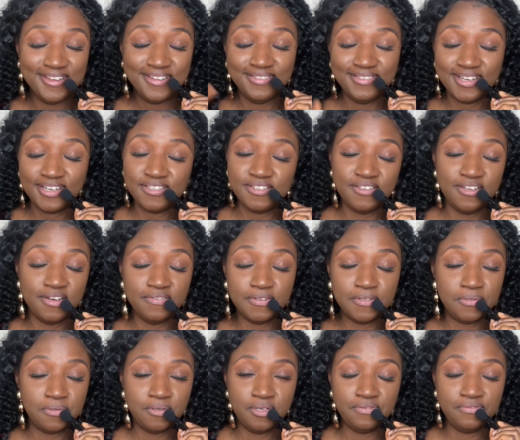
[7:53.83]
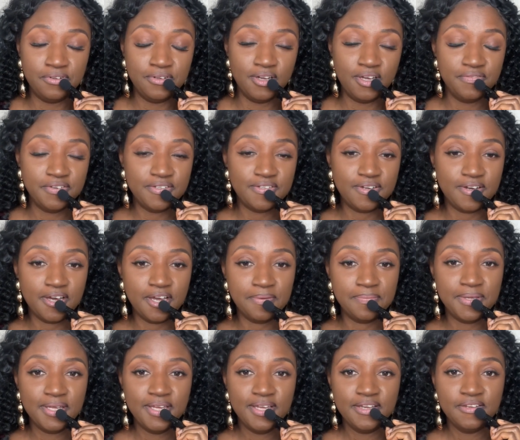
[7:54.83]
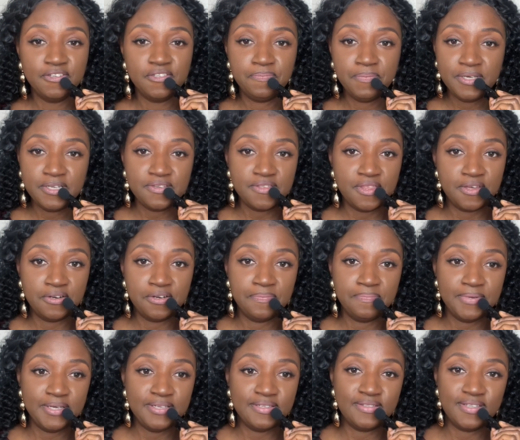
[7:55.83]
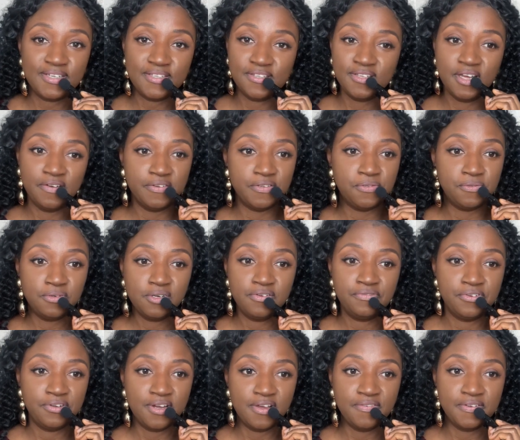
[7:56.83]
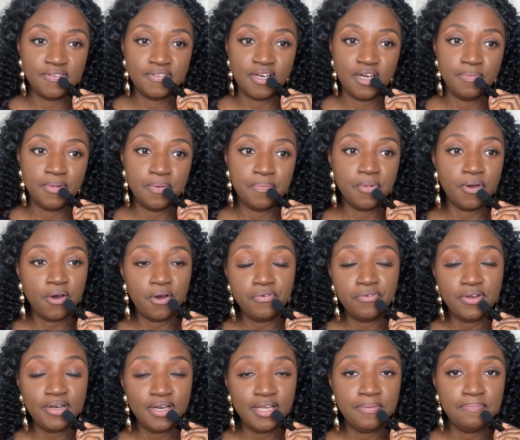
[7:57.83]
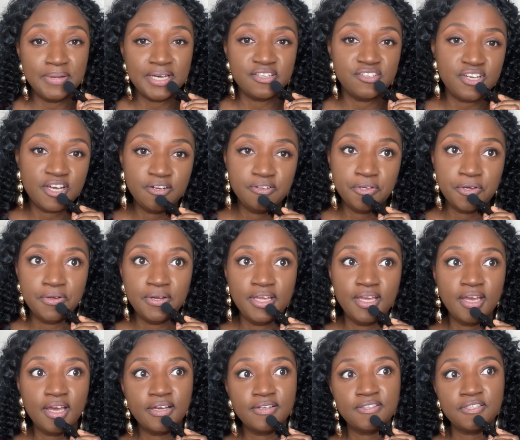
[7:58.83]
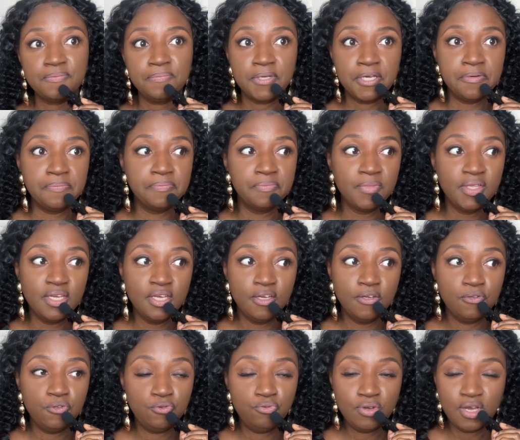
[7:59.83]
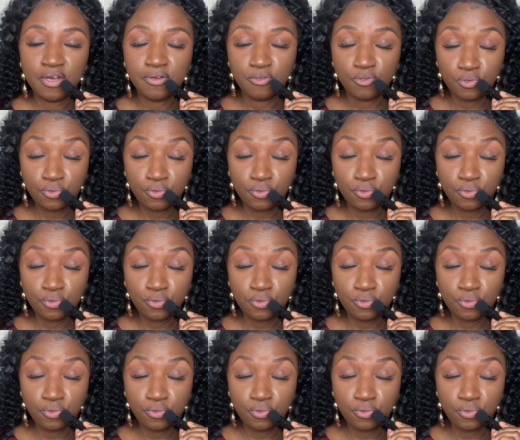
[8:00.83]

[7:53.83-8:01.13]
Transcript: That's another story for another time. Speech therapist, that's another story for another time. Currently my child only has 2